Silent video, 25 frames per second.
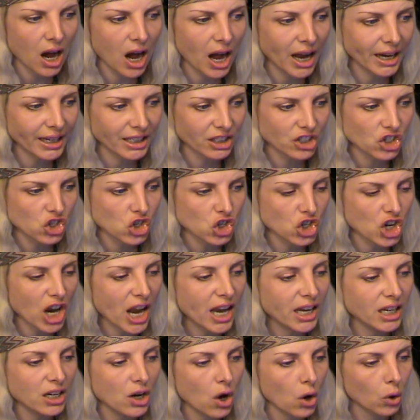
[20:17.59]
iron
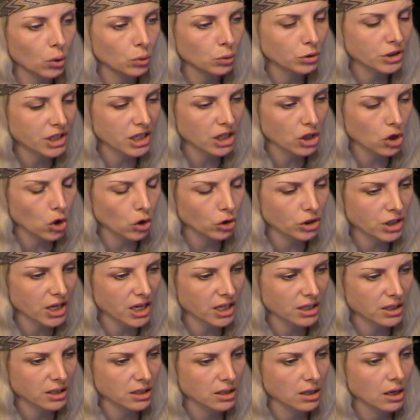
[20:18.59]
chain-holding
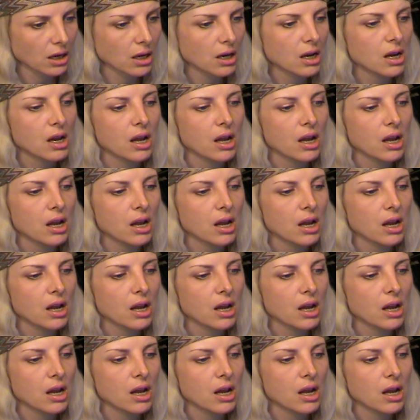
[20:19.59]
goddess.